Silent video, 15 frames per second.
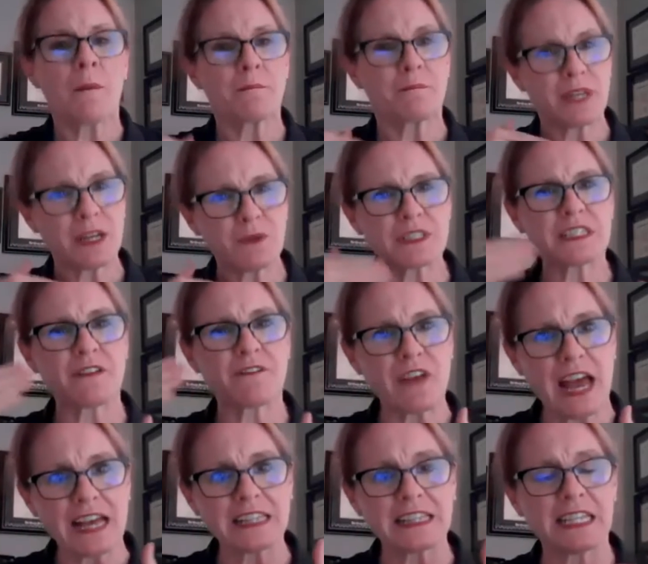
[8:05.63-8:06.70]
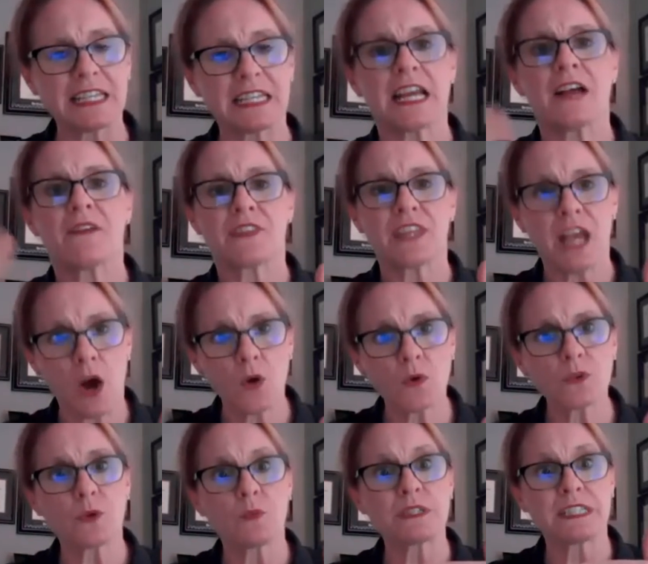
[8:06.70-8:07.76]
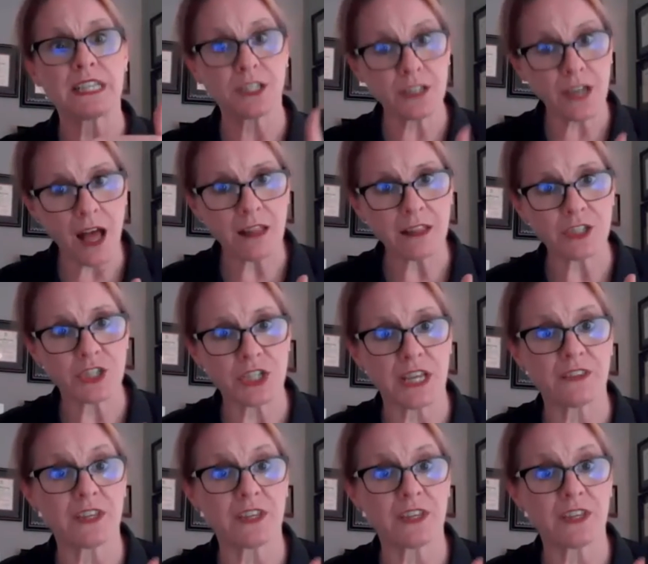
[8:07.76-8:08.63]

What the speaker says: but it was the fact that the owner was acknowledging